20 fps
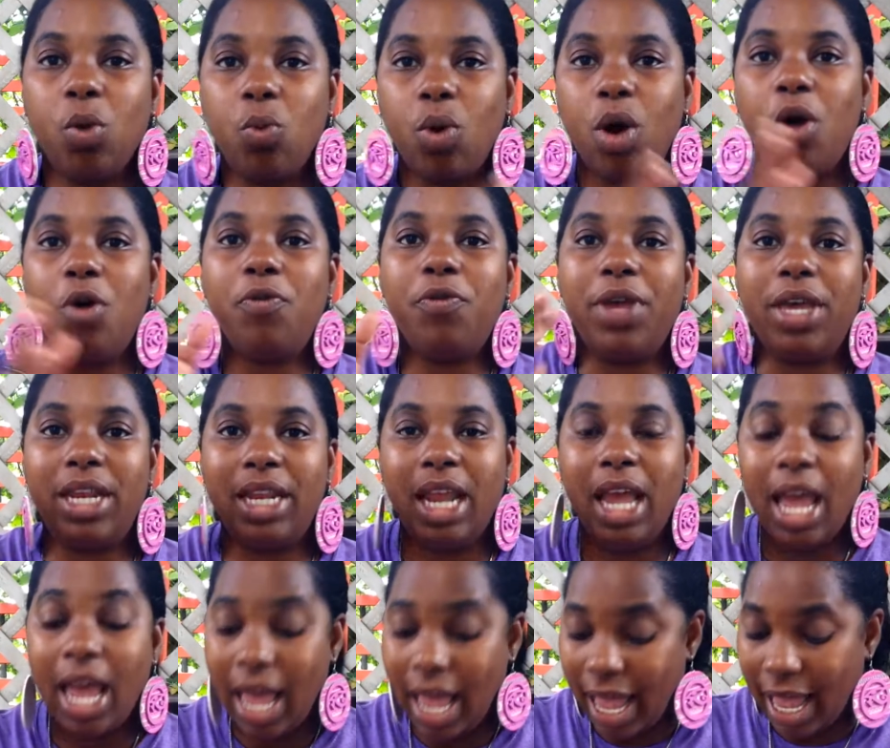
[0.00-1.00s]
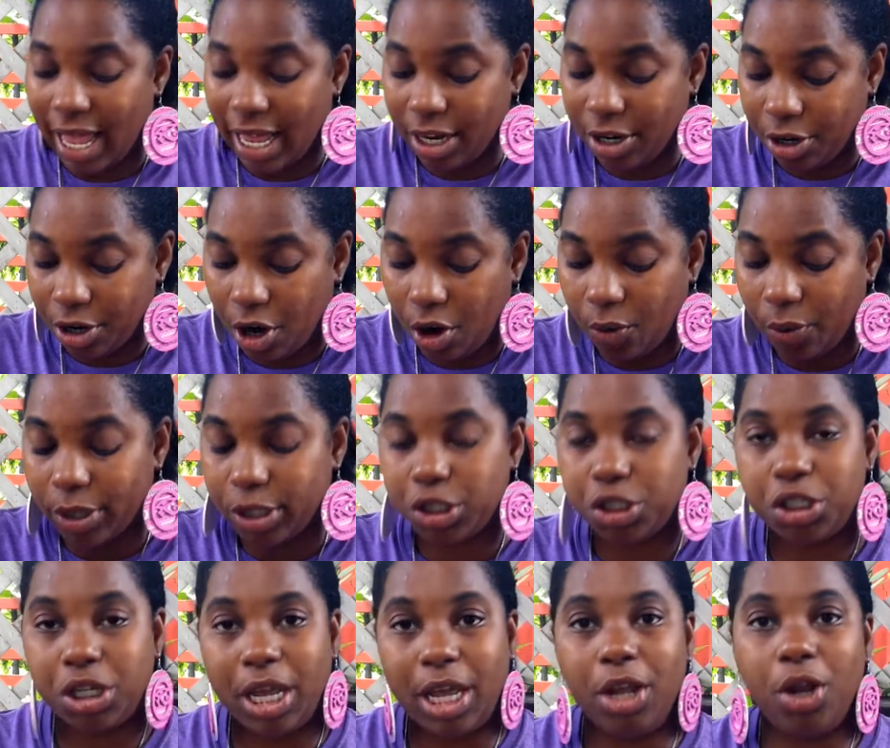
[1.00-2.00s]
woven and
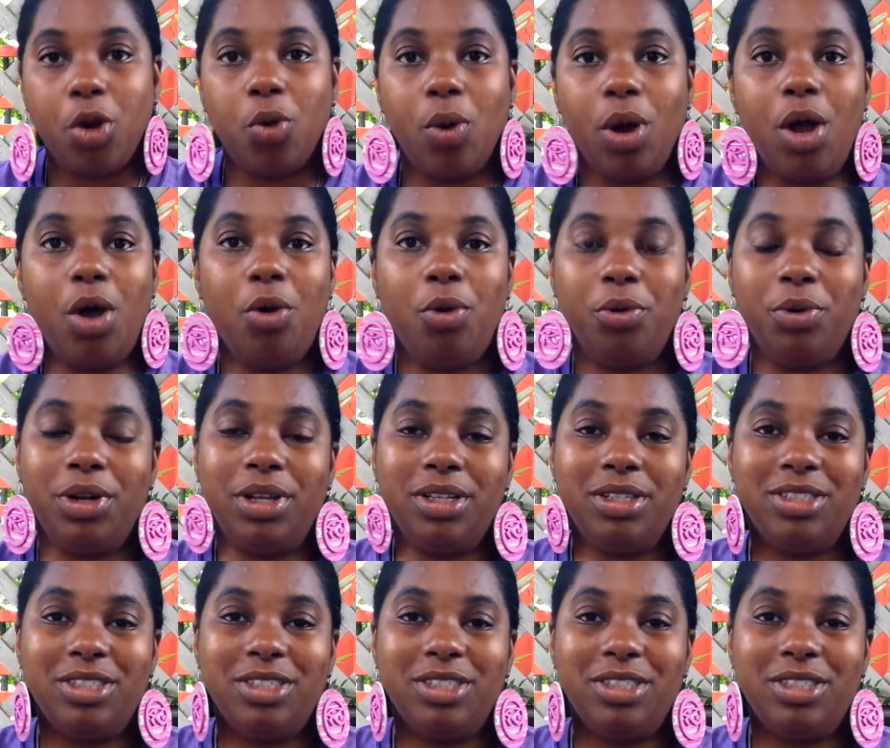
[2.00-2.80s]
nourished and grown,